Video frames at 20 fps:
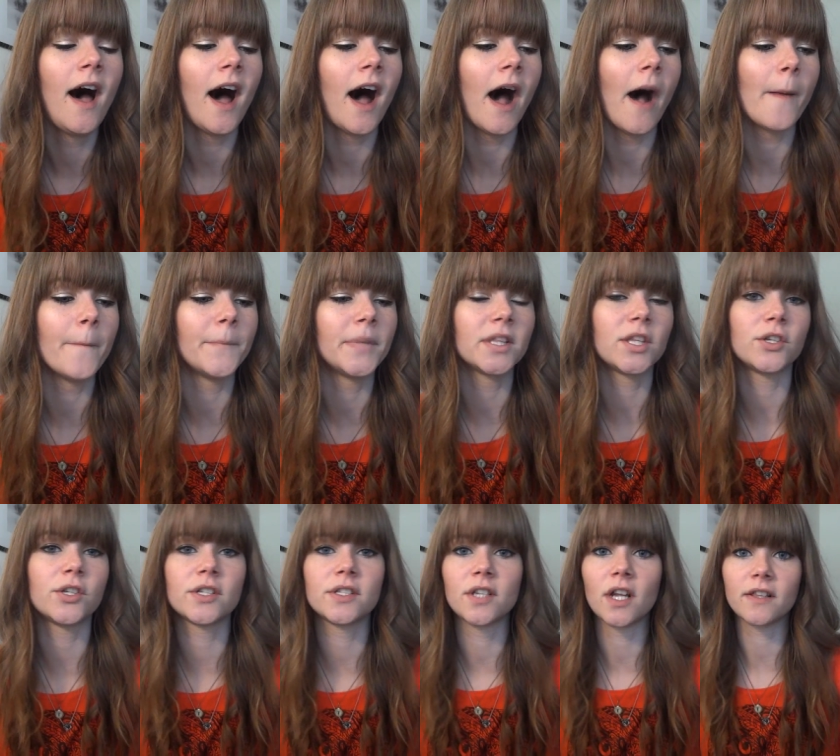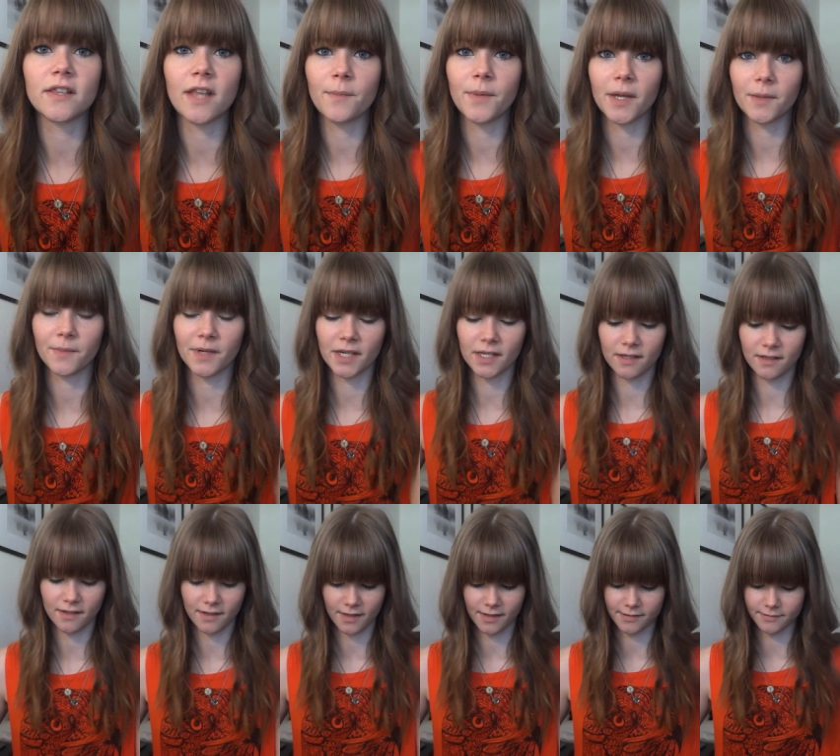um, but they're just not that
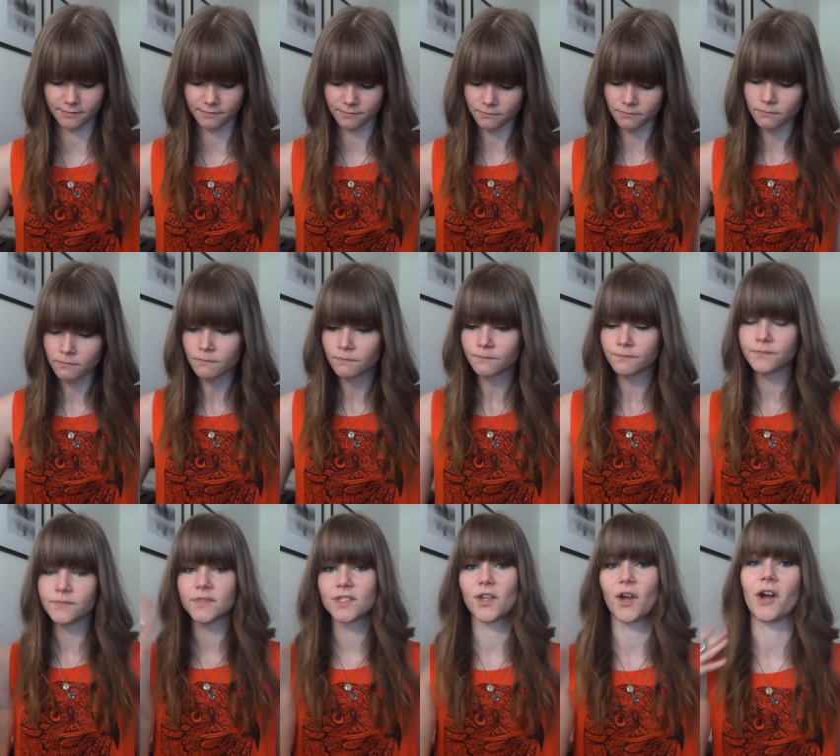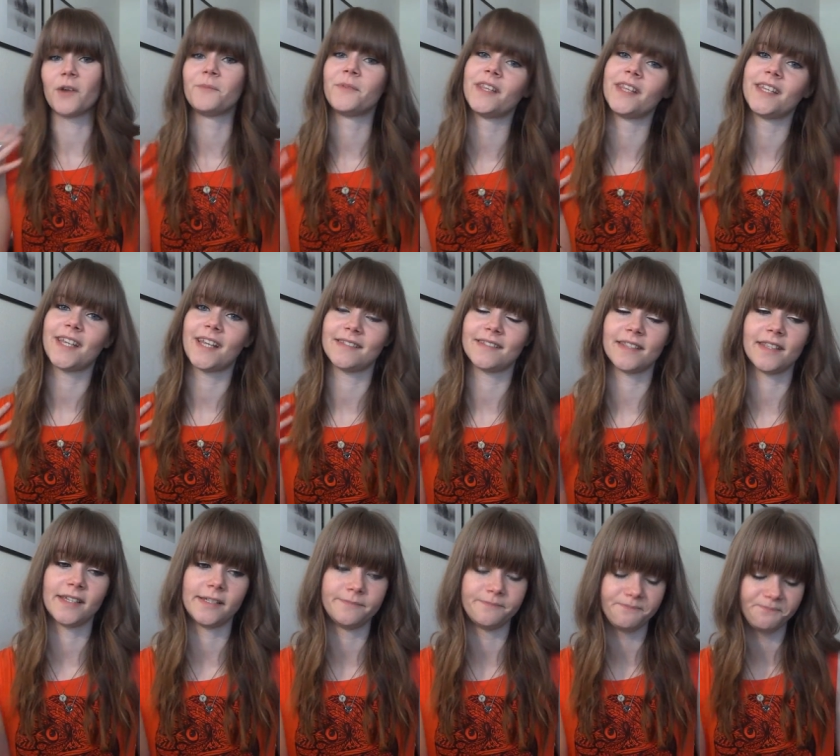pigmented, and sorry I'm really
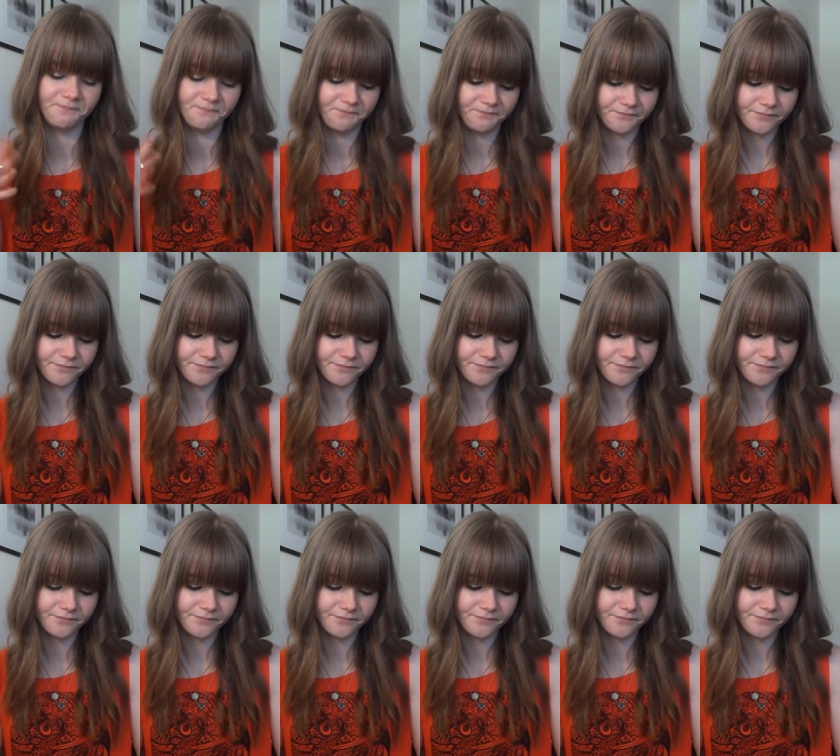nasally.